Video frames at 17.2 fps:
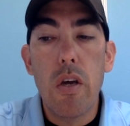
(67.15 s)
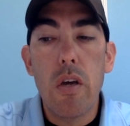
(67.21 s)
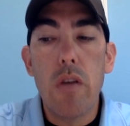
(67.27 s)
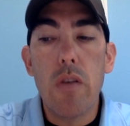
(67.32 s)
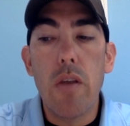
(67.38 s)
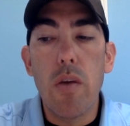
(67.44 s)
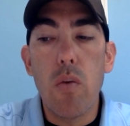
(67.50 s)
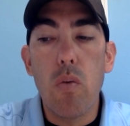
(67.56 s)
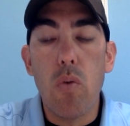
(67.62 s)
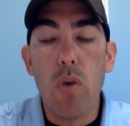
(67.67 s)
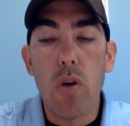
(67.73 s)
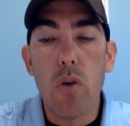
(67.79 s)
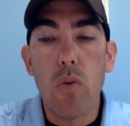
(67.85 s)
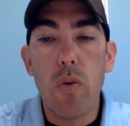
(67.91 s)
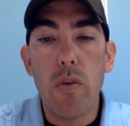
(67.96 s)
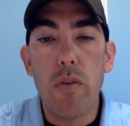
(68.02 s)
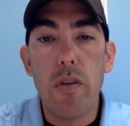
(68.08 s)
They work
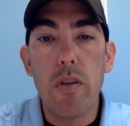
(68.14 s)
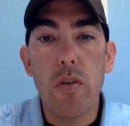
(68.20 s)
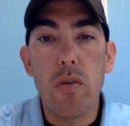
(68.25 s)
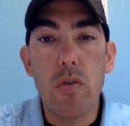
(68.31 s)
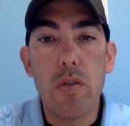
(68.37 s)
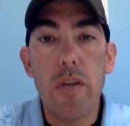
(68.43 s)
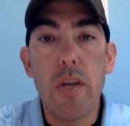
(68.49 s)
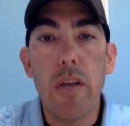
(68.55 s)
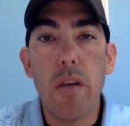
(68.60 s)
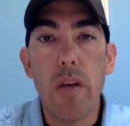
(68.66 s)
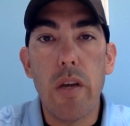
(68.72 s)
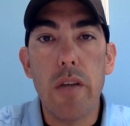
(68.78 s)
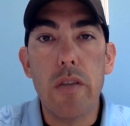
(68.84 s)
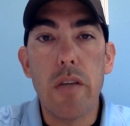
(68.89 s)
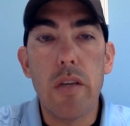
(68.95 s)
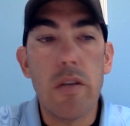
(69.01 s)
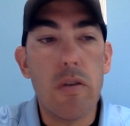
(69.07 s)
within those
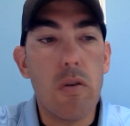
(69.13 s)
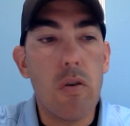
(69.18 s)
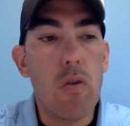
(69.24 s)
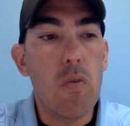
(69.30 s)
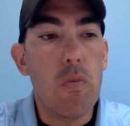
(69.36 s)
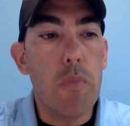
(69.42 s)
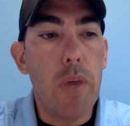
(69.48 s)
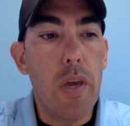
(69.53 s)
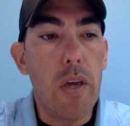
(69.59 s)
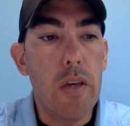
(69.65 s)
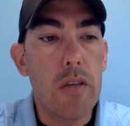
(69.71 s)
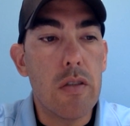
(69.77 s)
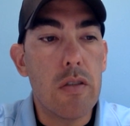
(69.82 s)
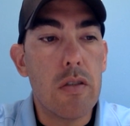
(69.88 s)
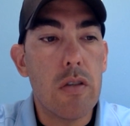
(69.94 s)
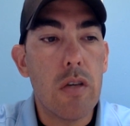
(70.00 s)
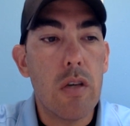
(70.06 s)
deadlines at their own
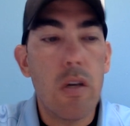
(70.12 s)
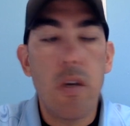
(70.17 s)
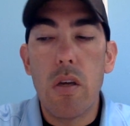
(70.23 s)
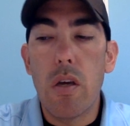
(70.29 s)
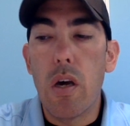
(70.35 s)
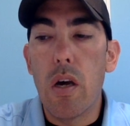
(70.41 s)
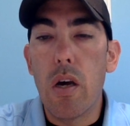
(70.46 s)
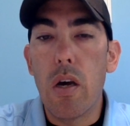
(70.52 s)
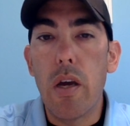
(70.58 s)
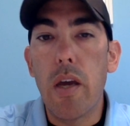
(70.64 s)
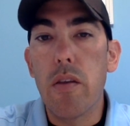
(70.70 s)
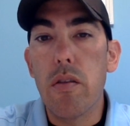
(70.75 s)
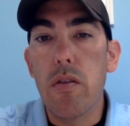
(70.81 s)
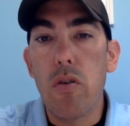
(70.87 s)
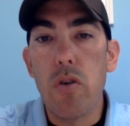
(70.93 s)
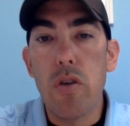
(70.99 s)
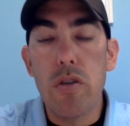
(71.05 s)
pace. And
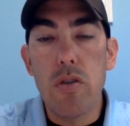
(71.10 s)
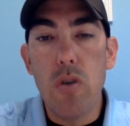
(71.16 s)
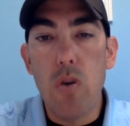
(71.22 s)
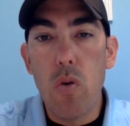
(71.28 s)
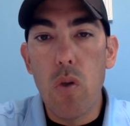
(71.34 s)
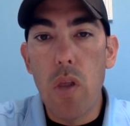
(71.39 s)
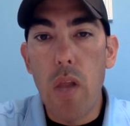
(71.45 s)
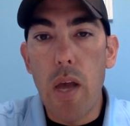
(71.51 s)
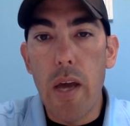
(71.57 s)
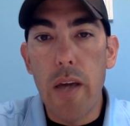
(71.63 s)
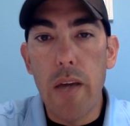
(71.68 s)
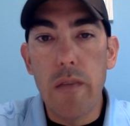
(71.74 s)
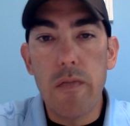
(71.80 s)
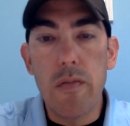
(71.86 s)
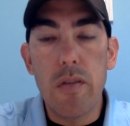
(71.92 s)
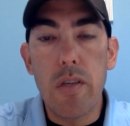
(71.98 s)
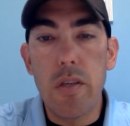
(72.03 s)
there is no live
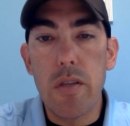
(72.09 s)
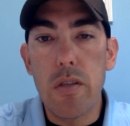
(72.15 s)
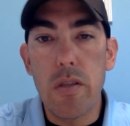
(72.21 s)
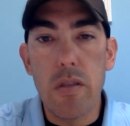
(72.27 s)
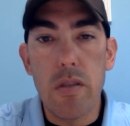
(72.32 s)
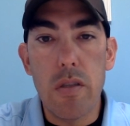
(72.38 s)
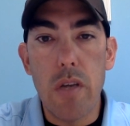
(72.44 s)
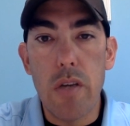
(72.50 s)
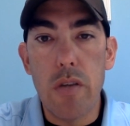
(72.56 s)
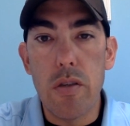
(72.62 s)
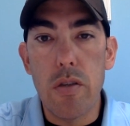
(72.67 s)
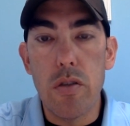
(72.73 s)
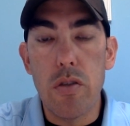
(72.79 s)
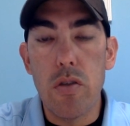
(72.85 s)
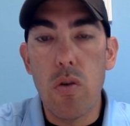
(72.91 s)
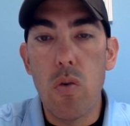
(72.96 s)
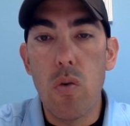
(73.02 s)
teaching
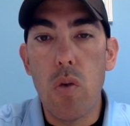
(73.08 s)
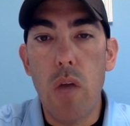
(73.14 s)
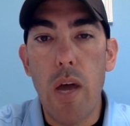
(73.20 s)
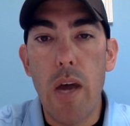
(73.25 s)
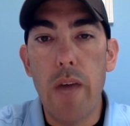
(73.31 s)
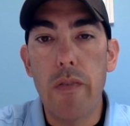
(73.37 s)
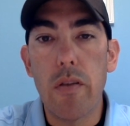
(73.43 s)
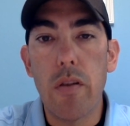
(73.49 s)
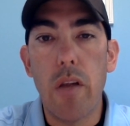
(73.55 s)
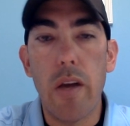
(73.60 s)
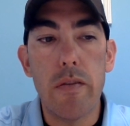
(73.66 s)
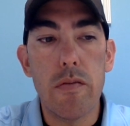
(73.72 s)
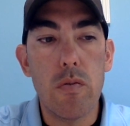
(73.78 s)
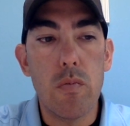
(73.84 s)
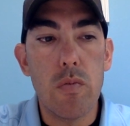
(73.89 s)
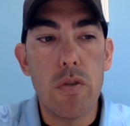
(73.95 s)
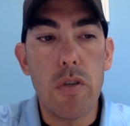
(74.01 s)
sessions, no live
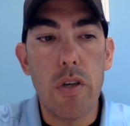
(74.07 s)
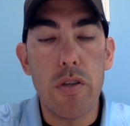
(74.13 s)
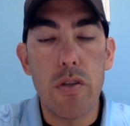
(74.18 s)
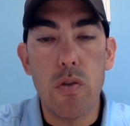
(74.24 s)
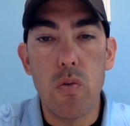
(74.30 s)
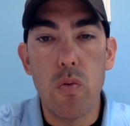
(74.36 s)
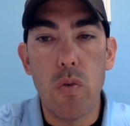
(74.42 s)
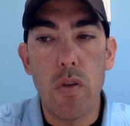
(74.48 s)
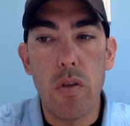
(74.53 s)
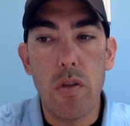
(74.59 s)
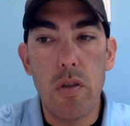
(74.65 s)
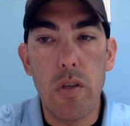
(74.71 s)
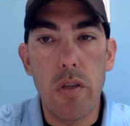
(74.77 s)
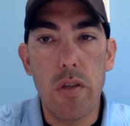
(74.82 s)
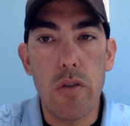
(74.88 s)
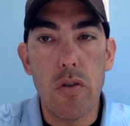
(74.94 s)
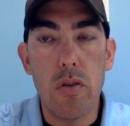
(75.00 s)
classroom sessions with the
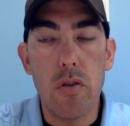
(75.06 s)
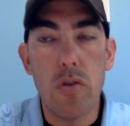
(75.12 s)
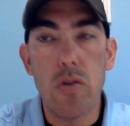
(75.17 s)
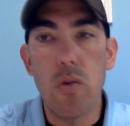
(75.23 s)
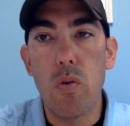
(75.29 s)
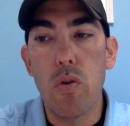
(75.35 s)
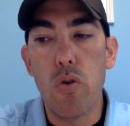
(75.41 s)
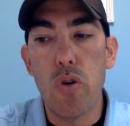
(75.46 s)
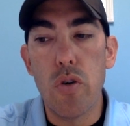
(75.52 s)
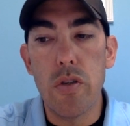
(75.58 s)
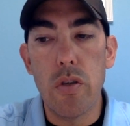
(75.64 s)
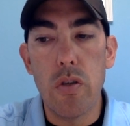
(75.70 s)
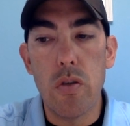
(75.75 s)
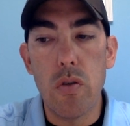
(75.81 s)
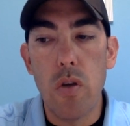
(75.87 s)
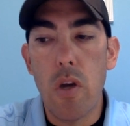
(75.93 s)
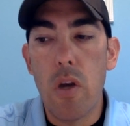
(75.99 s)
teacher. So there isn't
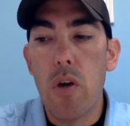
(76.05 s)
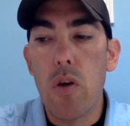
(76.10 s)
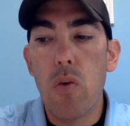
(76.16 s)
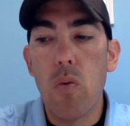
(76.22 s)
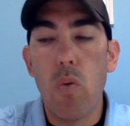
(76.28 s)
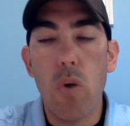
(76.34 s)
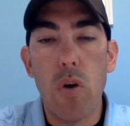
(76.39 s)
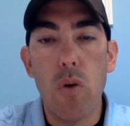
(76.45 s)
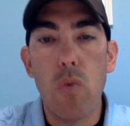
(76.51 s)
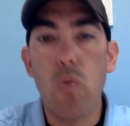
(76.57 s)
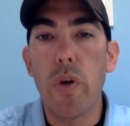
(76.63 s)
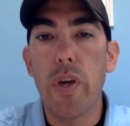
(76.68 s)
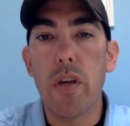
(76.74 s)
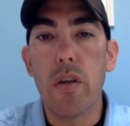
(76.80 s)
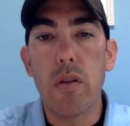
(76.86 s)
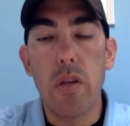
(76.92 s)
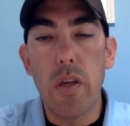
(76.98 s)
where
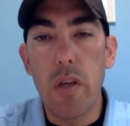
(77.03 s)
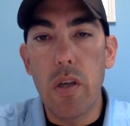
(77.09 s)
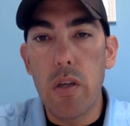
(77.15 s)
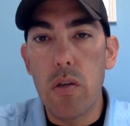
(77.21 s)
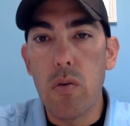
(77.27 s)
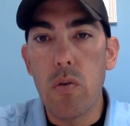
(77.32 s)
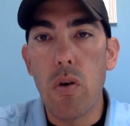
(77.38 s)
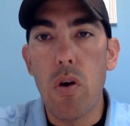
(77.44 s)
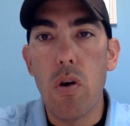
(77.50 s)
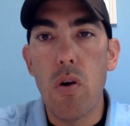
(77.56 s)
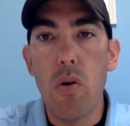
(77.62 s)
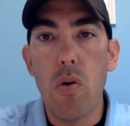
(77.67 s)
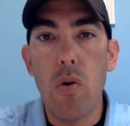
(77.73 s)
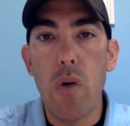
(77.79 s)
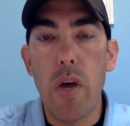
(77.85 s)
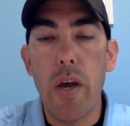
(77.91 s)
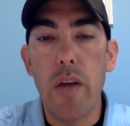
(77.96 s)
weekly you
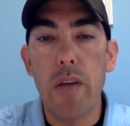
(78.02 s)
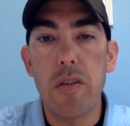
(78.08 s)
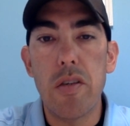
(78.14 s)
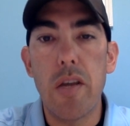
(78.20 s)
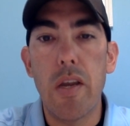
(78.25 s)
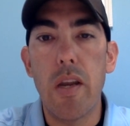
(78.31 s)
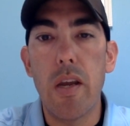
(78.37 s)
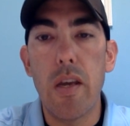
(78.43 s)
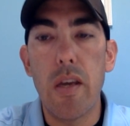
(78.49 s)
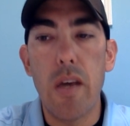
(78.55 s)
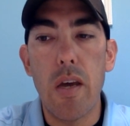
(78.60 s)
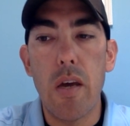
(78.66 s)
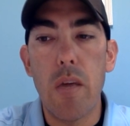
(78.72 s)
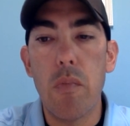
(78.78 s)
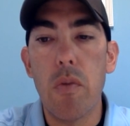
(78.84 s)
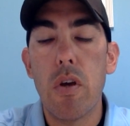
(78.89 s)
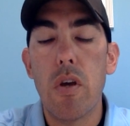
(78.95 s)
go at 10
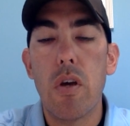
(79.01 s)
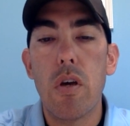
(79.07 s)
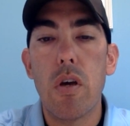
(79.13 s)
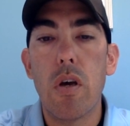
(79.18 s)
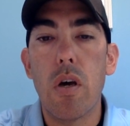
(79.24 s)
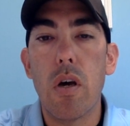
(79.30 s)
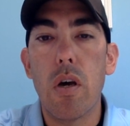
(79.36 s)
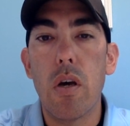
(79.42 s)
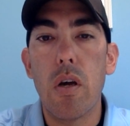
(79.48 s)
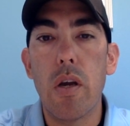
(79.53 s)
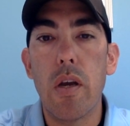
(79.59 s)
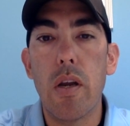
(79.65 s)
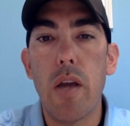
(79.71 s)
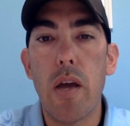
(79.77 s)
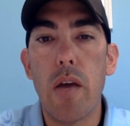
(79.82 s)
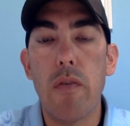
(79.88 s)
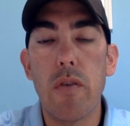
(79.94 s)
a.m. And
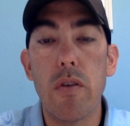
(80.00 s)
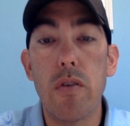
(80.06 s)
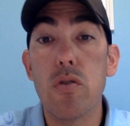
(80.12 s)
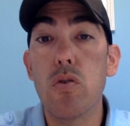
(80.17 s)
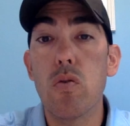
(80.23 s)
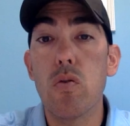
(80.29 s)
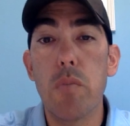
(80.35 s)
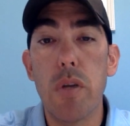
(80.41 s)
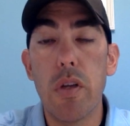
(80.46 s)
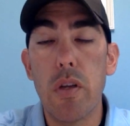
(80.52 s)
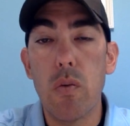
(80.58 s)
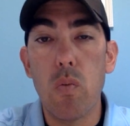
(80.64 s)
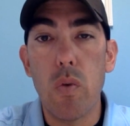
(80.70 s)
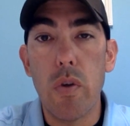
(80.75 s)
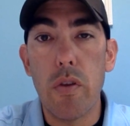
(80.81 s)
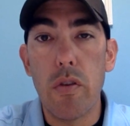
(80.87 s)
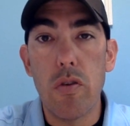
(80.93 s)
have a Zoom meeting
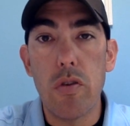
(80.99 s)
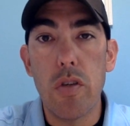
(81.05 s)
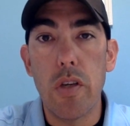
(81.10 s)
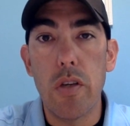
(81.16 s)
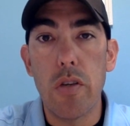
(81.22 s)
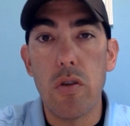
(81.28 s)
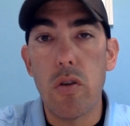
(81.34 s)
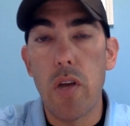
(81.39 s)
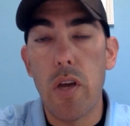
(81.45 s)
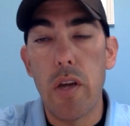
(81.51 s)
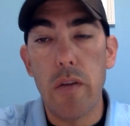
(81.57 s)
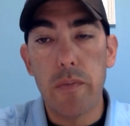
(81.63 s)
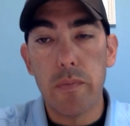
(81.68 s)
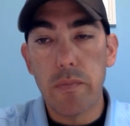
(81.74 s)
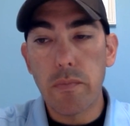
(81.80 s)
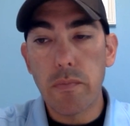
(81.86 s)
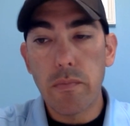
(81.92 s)
with your teacher. That
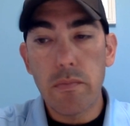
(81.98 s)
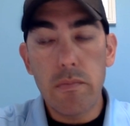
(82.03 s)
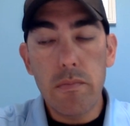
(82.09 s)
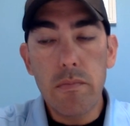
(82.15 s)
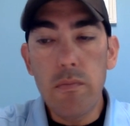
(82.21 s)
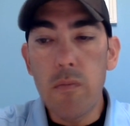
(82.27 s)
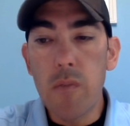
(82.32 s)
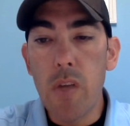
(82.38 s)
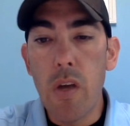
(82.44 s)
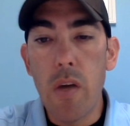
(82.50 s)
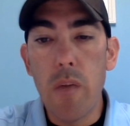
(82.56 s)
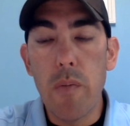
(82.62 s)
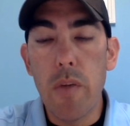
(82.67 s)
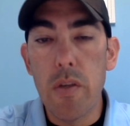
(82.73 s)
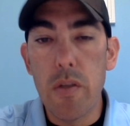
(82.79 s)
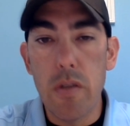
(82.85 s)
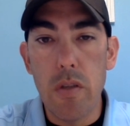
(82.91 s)

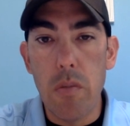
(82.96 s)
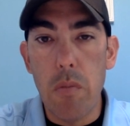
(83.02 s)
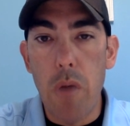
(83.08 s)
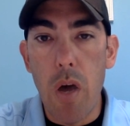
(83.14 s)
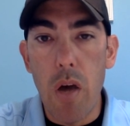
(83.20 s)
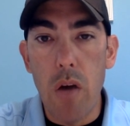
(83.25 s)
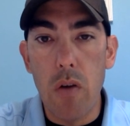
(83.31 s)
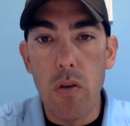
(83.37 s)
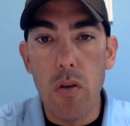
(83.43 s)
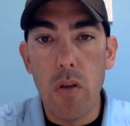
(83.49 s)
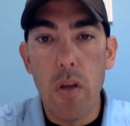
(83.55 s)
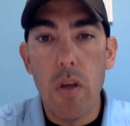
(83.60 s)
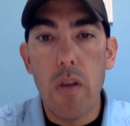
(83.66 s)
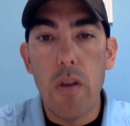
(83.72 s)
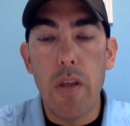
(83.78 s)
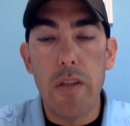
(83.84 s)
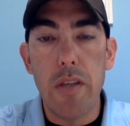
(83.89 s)
isn't the model
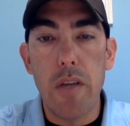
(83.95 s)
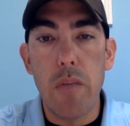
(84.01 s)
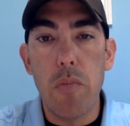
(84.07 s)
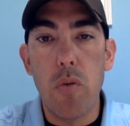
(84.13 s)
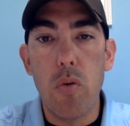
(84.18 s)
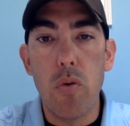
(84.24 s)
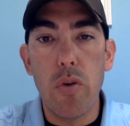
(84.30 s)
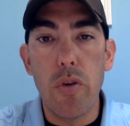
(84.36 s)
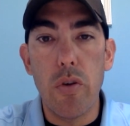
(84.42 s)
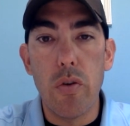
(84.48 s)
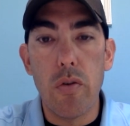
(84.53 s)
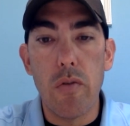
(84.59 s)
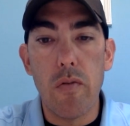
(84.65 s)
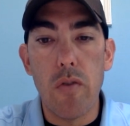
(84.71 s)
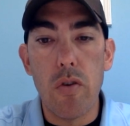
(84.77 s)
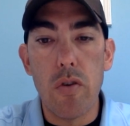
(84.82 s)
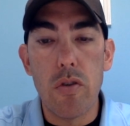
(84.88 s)
that's at Boulder
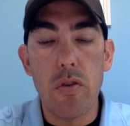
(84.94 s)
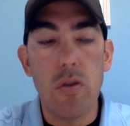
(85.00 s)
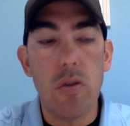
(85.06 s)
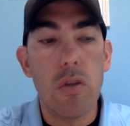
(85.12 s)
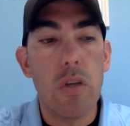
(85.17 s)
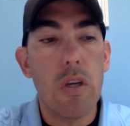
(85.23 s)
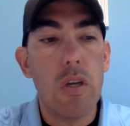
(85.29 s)
Universal.